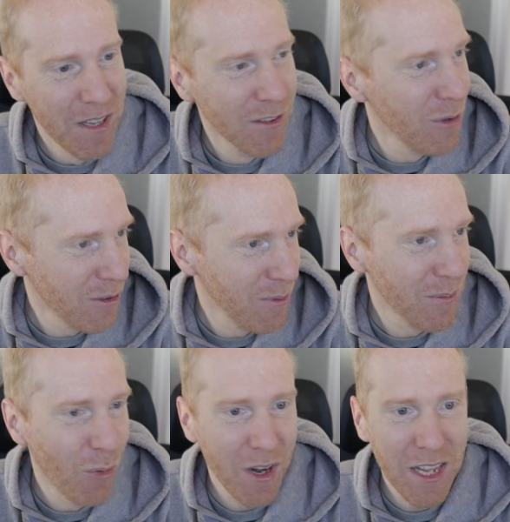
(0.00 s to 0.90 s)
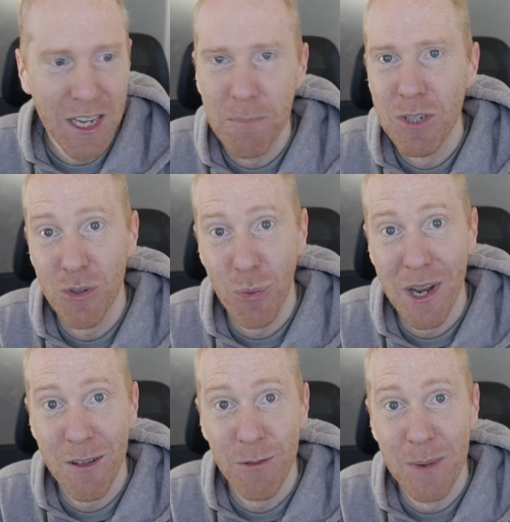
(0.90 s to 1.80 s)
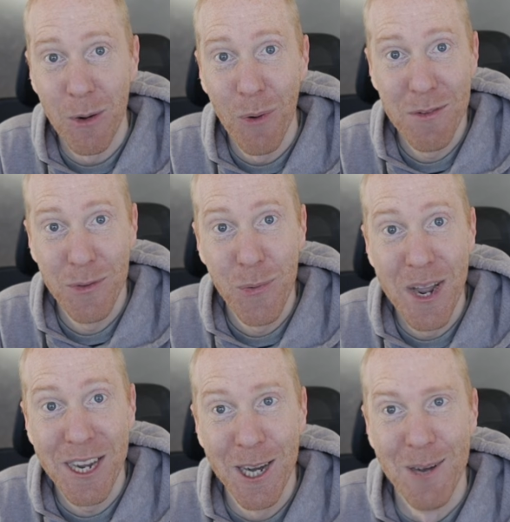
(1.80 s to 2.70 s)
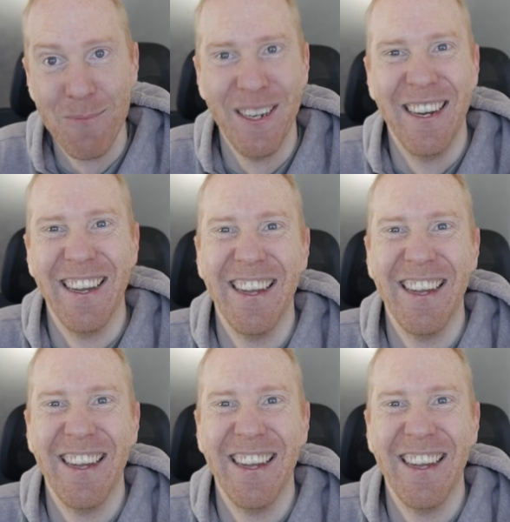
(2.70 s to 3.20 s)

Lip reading: It's Christmas morning. I'm just waiting for my wife to wake up.